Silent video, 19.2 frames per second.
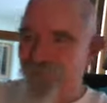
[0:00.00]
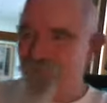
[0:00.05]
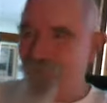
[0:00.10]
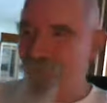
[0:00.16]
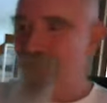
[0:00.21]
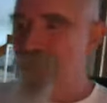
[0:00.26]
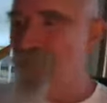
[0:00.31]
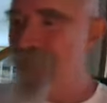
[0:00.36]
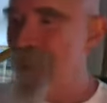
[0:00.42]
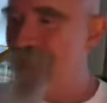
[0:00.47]

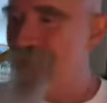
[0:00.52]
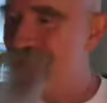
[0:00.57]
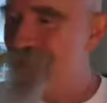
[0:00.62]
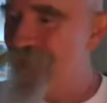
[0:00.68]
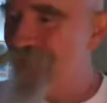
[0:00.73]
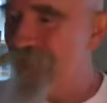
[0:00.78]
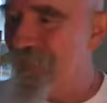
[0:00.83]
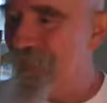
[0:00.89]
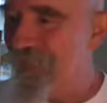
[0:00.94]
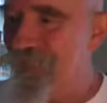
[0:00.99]
For okay, it's
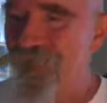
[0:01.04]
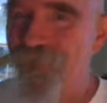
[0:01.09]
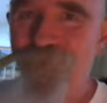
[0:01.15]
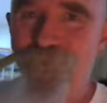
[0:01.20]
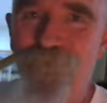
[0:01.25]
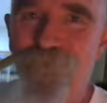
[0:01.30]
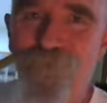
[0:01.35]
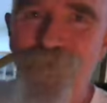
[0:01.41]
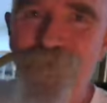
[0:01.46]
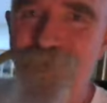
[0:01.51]
the uh,
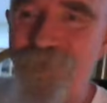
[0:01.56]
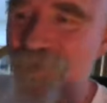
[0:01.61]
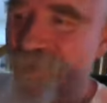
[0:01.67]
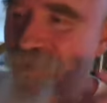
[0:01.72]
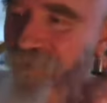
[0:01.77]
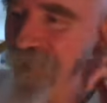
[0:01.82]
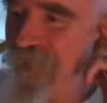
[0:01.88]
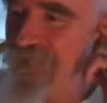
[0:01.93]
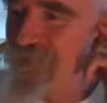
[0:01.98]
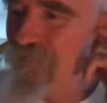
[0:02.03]
14th
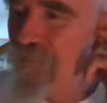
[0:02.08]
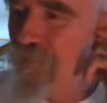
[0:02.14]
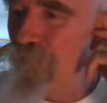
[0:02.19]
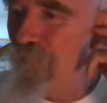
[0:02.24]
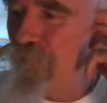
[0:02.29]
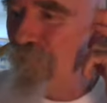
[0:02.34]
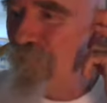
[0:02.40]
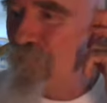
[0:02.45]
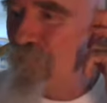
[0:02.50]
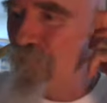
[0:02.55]
of
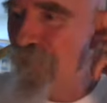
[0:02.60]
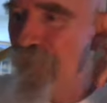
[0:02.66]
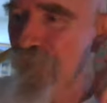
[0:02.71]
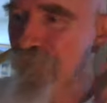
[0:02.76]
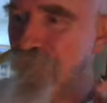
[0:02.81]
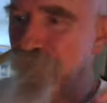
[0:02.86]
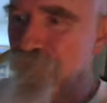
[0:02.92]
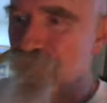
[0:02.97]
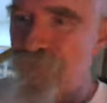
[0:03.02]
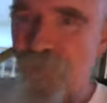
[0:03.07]
October
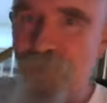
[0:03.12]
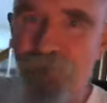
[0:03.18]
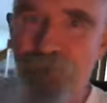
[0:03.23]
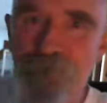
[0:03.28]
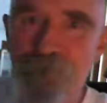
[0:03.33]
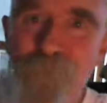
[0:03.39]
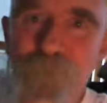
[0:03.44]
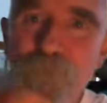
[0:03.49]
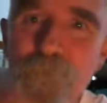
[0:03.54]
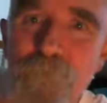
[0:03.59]

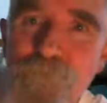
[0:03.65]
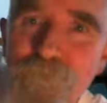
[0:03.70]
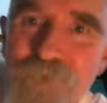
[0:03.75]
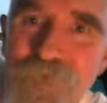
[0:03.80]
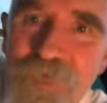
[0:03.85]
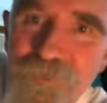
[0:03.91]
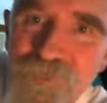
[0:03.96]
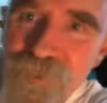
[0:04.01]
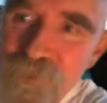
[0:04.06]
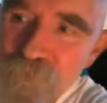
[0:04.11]
2013.
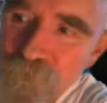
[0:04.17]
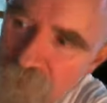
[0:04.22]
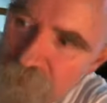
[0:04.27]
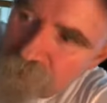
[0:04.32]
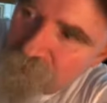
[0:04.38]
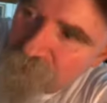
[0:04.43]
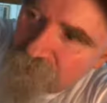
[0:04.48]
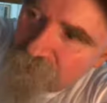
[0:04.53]
I just wanted to